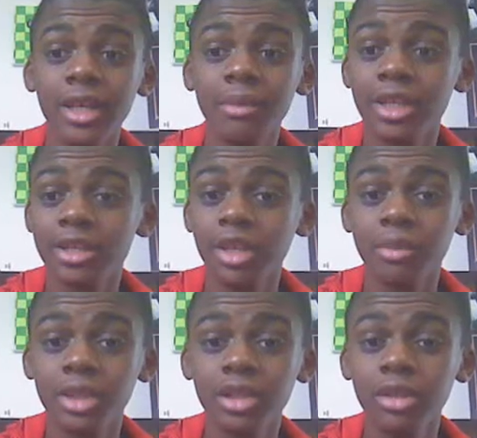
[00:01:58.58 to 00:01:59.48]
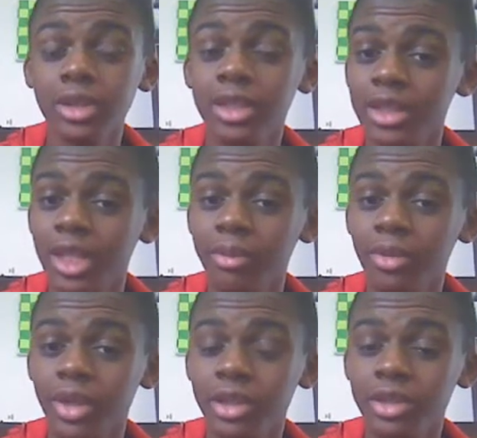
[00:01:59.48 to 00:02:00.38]
that's all I'm gonna show because of
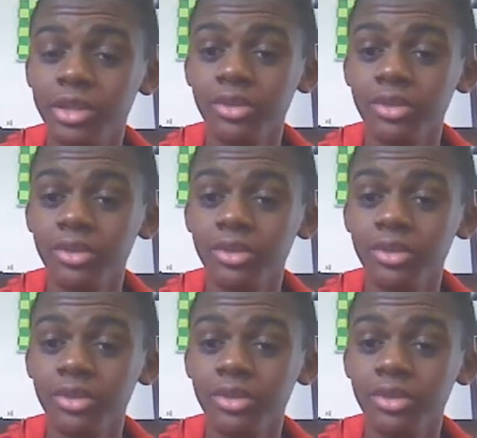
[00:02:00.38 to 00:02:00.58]
copyright issues.